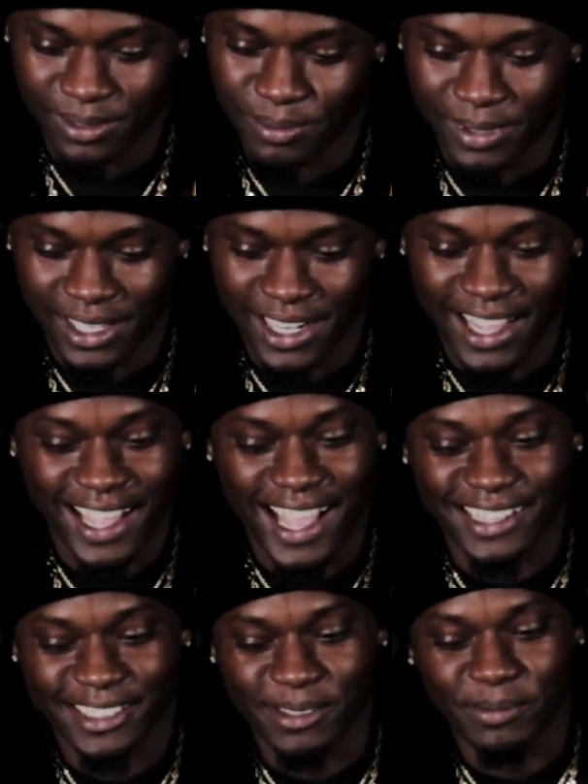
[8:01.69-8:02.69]
Man, I got
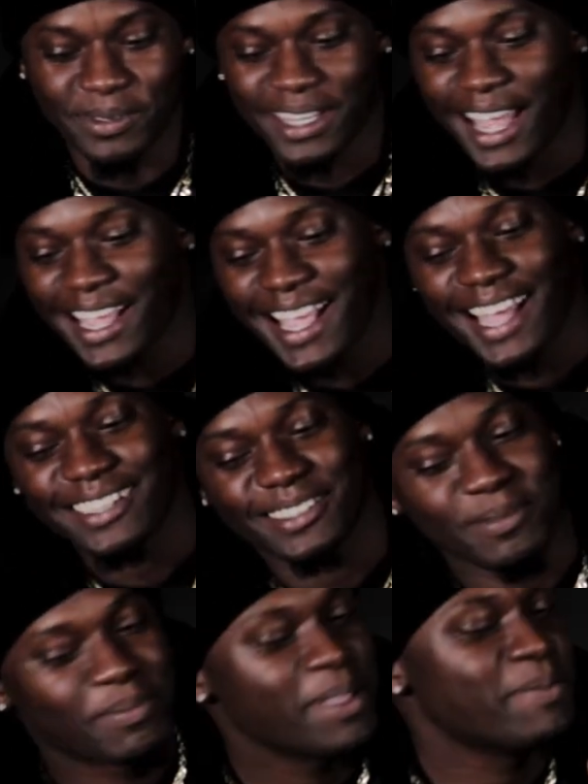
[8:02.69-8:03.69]
some
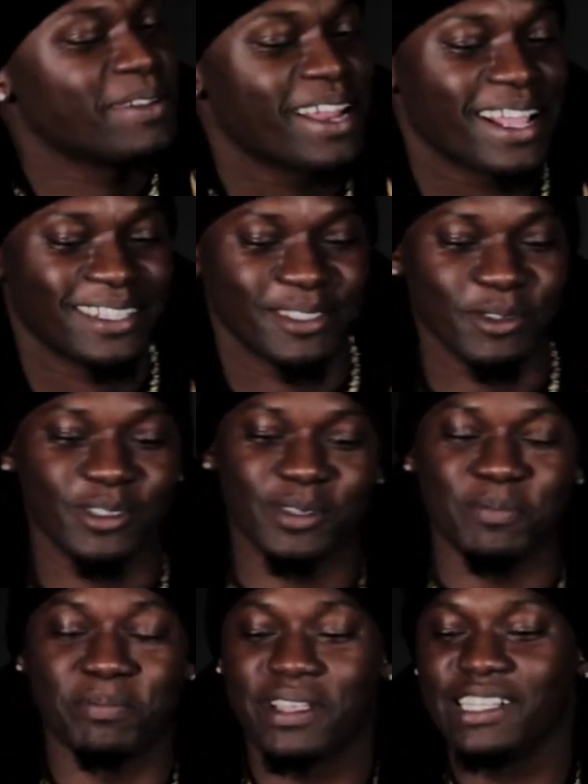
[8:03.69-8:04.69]
people that do some
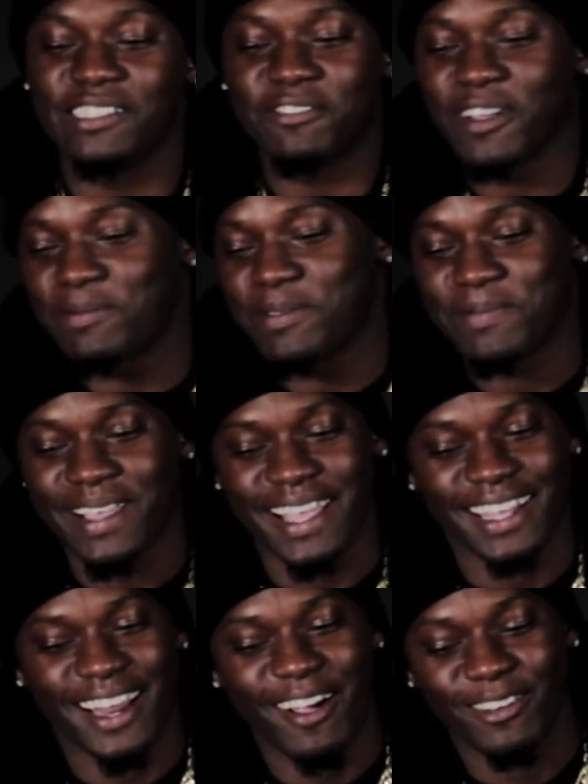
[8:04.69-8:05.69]
beats for me, man.
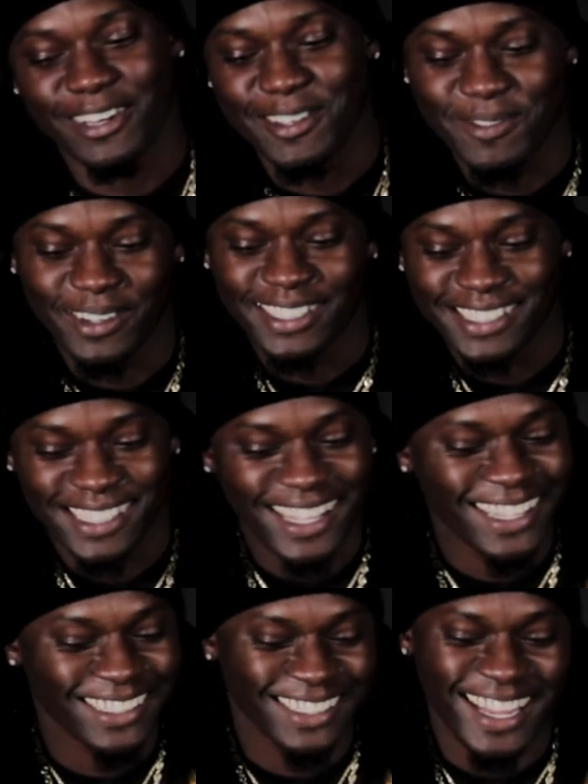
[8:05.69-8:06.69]
I don't even want to say
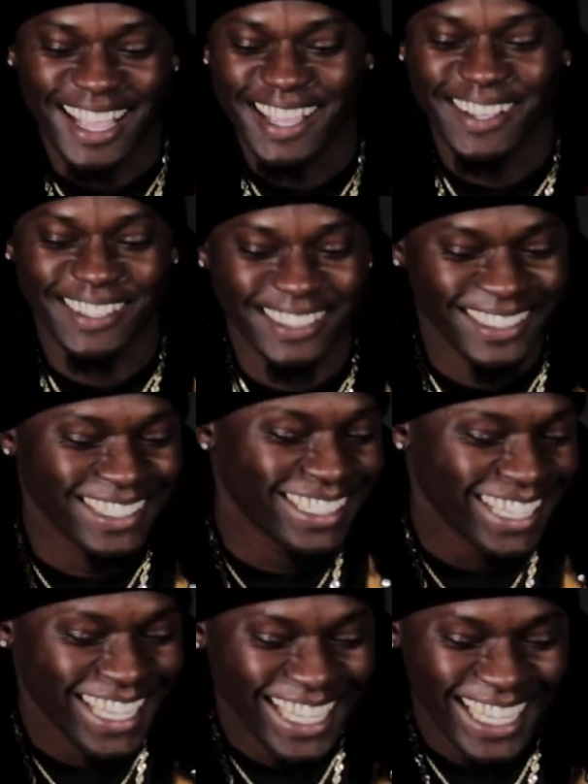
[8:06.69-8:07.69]
his name because he
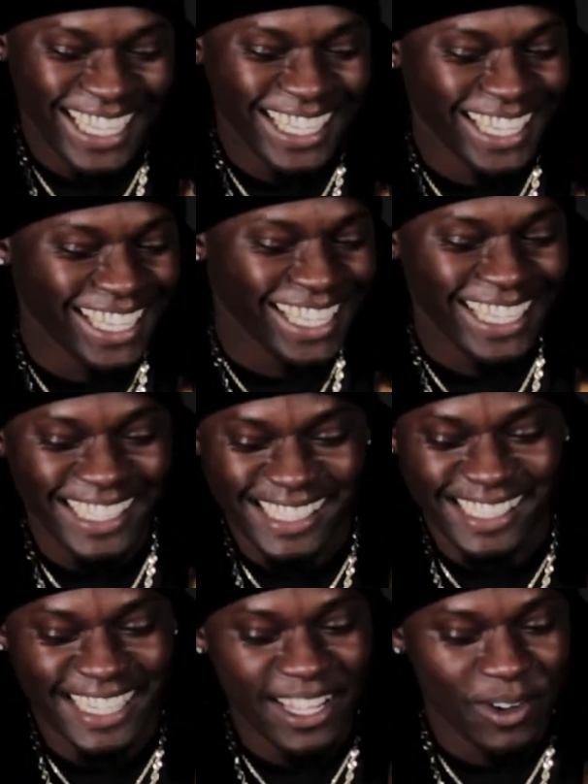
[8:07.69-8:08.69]
a hidden
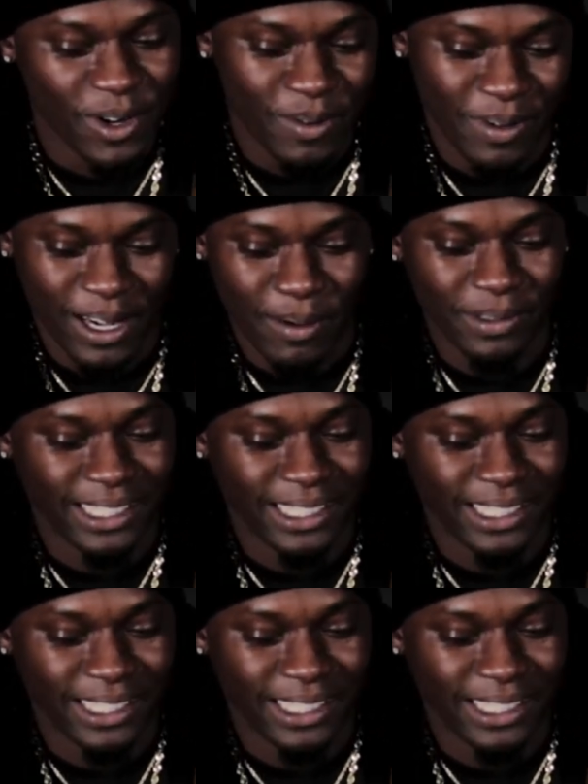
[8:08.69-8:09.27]
secret, but I'm gonna